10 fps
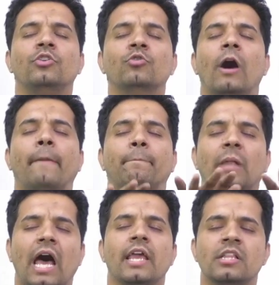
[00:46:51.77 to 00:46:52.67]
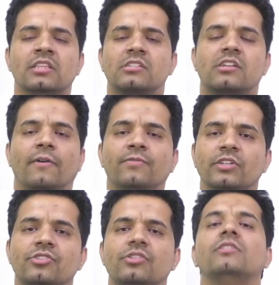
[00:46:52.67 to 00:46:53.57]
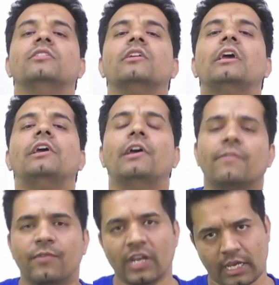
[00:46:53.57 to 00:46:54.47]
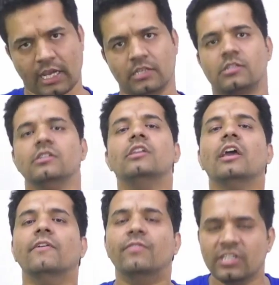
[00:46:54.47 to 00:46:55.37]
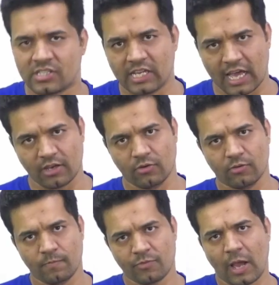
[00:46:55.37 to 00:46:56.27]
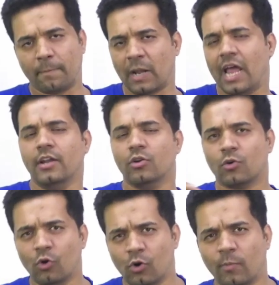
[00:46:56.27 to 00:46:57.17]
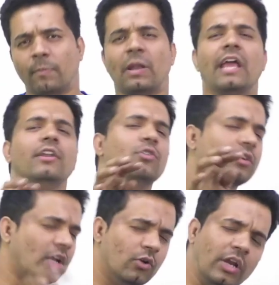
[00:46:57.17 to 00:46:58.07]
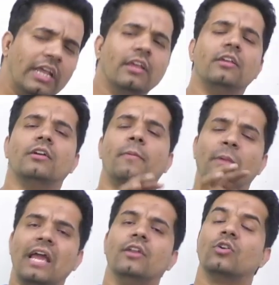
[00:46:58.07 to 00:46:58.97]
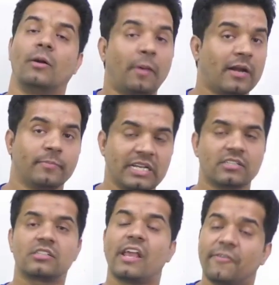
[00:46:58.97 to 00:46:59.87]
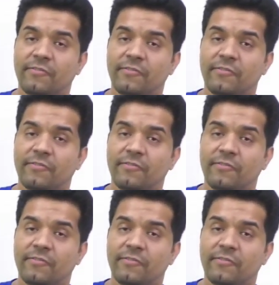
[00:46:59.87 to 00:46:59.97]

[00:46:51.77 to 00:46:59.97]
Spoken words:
you apply this definition in every case, in every scenario. Apply in your home, apply in your colony, apply in your apartments,